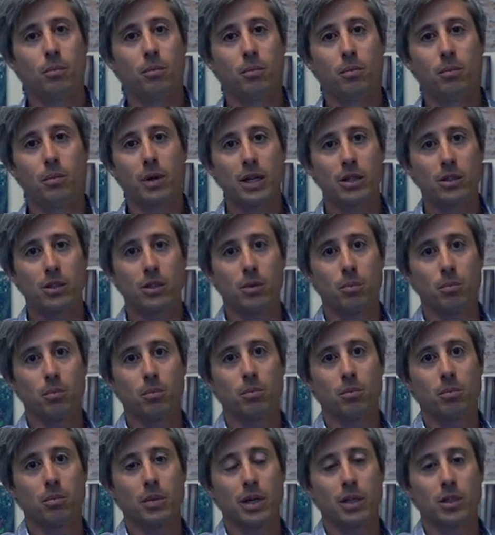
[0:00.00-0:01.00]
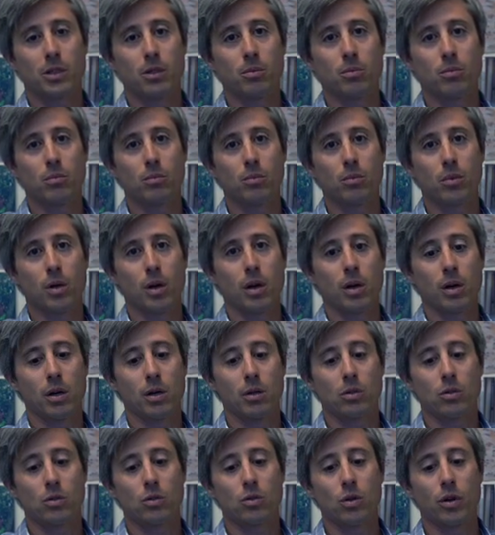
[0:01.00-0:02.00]
Met some
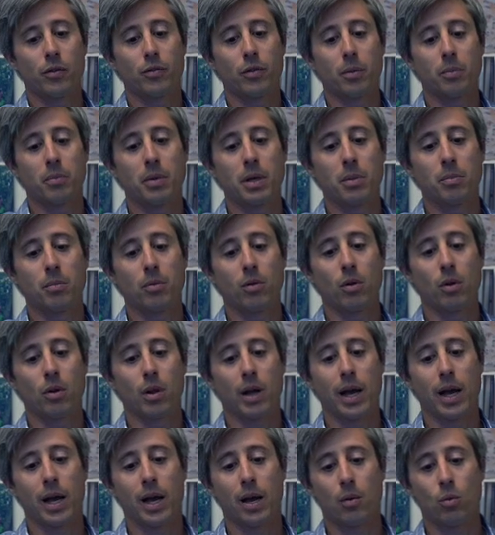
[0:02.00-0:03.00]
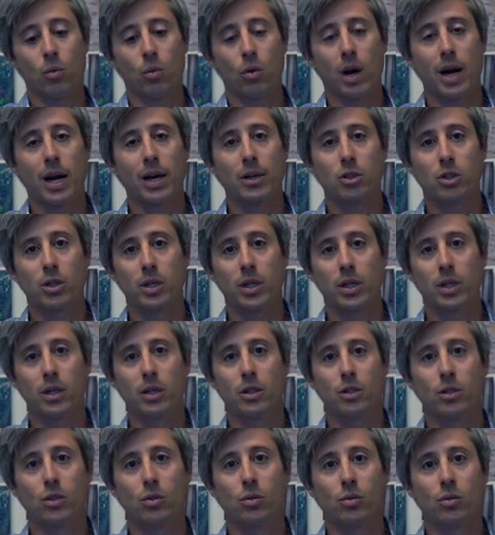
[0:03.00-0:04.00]
terrific people, and we're actually going to
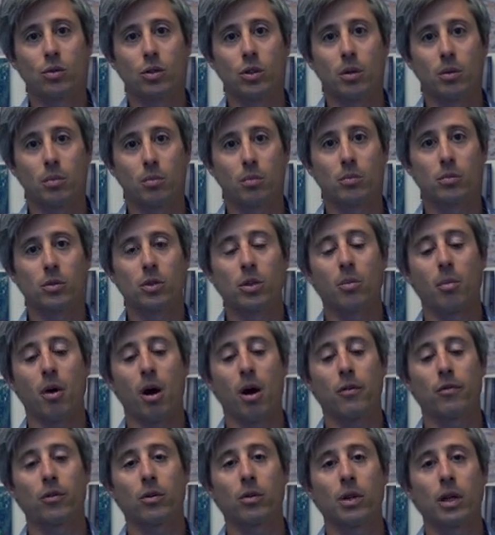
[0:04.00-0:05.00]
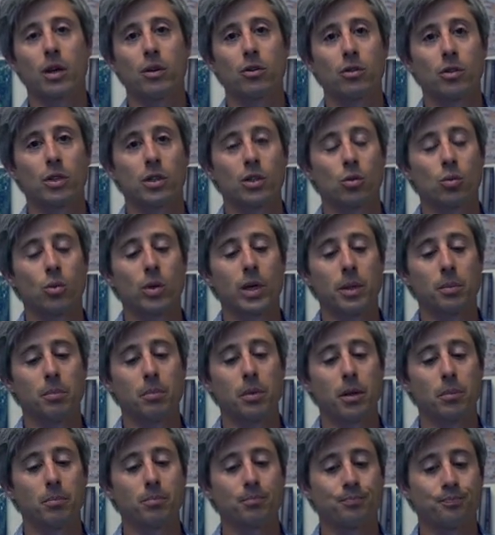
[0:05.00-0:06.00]
do some offer letters this week.
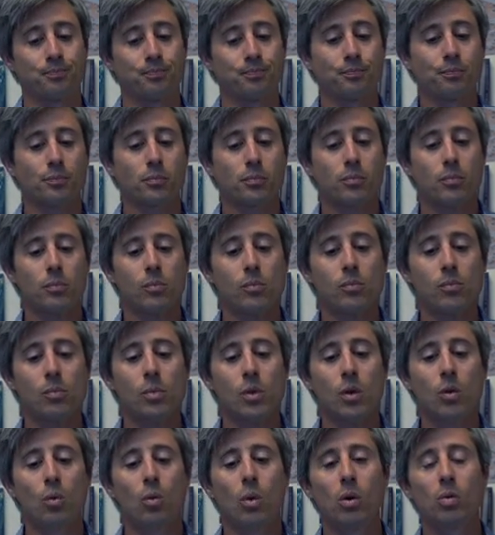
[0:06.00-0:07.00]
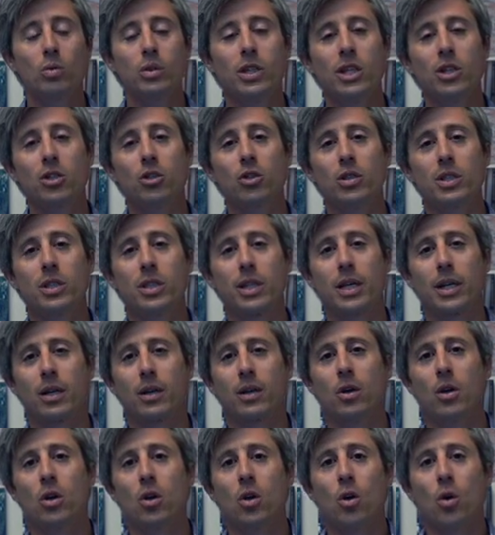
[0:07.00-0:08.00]
But what was
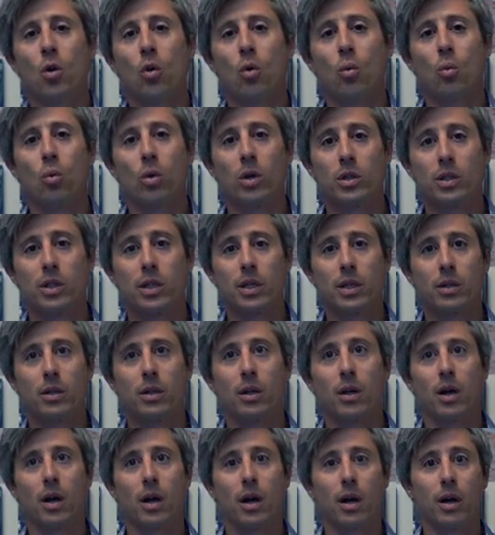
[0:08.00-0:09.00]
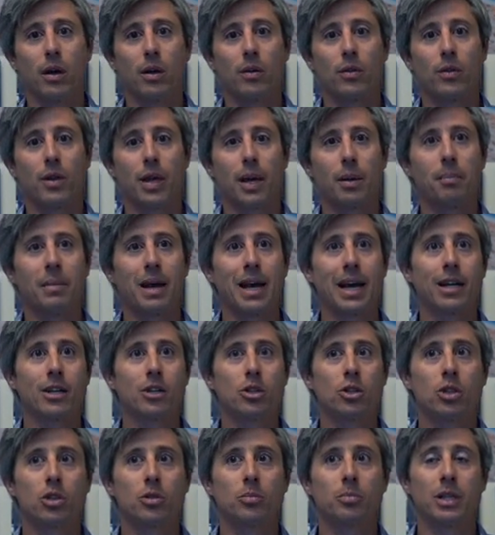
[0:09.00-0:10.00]
interesting was that they
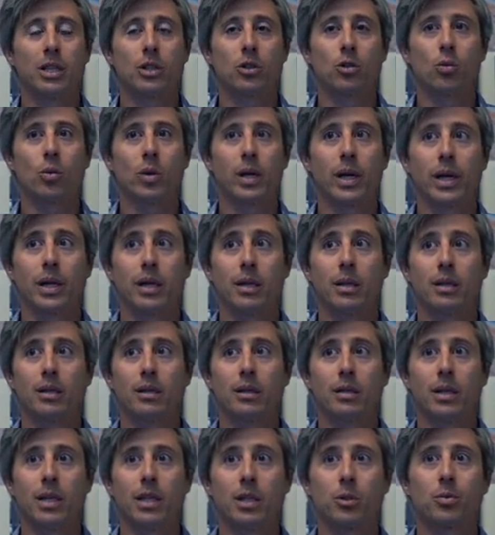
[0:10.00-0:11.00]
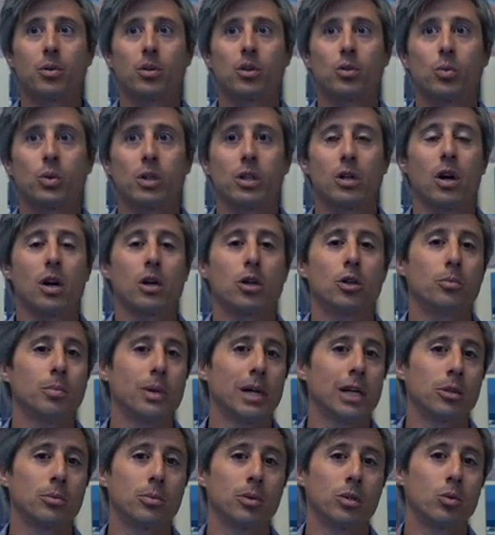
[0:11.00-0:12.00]
managed each person we talked to
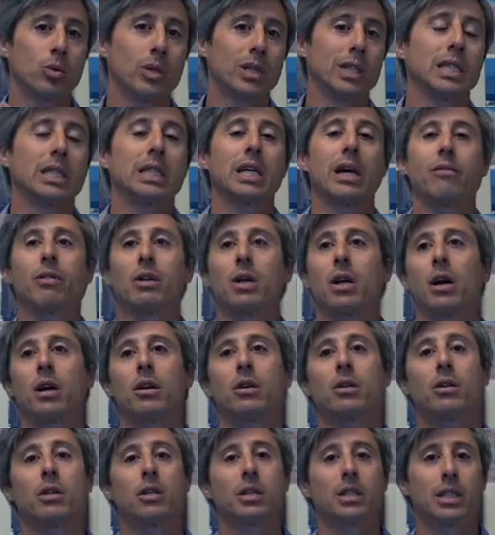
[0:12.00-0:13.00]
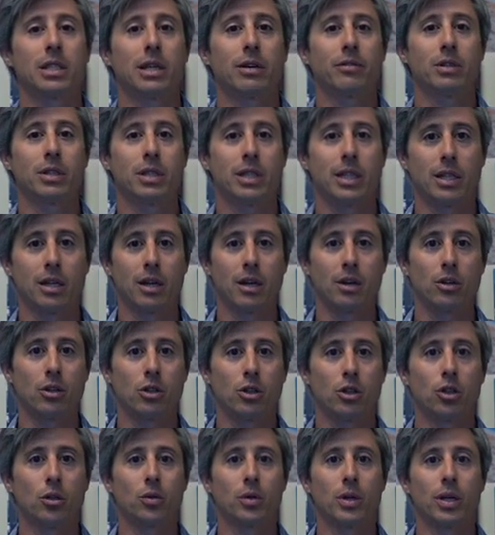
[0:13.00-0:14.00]
managed between 700 to
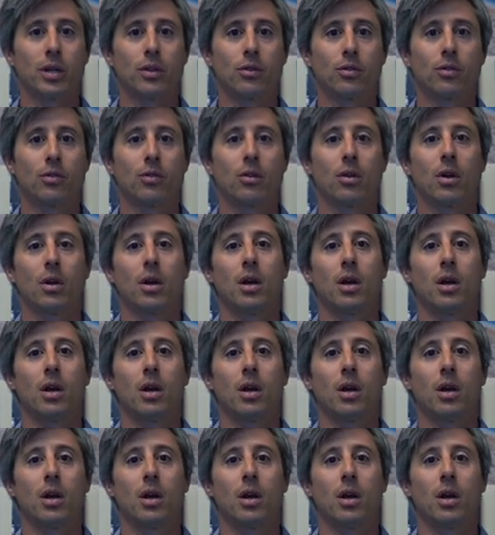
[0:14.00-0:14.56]
1,700 units,